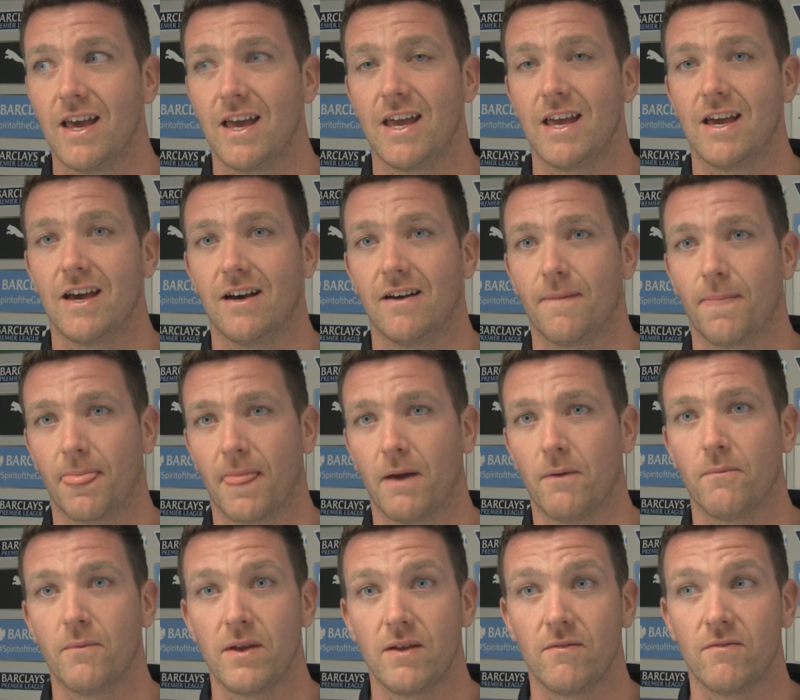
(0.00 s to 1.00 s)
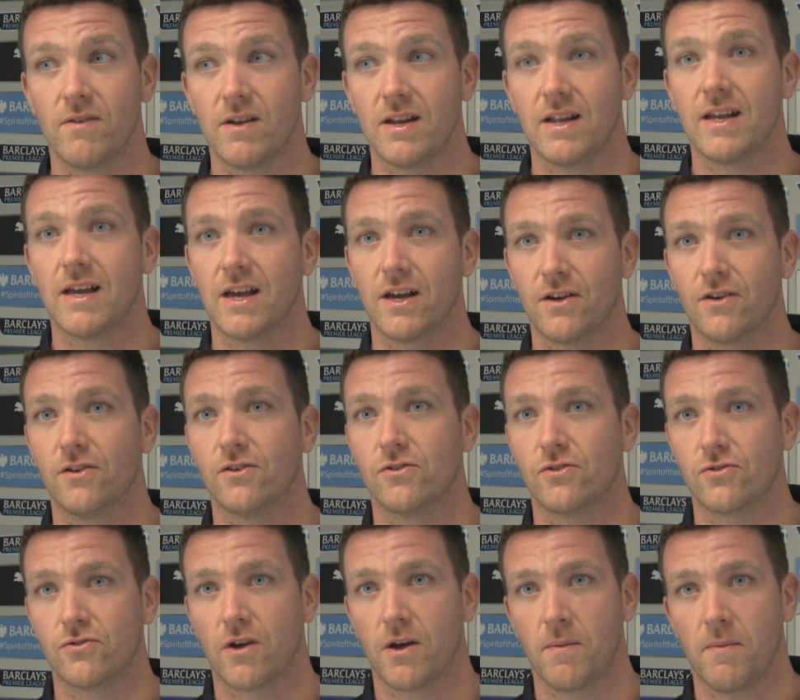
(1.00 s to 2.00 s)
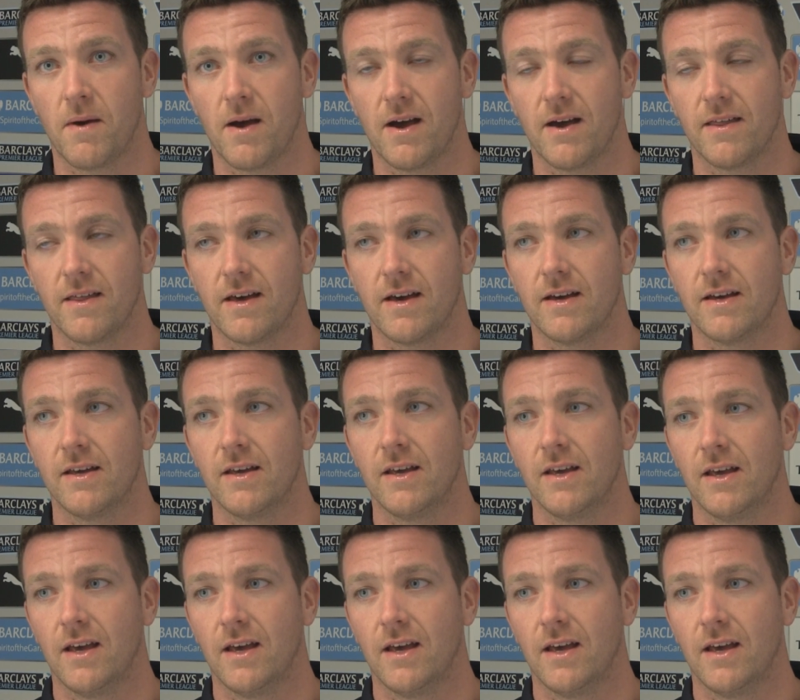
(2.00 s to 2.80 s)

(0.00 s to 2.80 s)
here and we really get a good stripe out of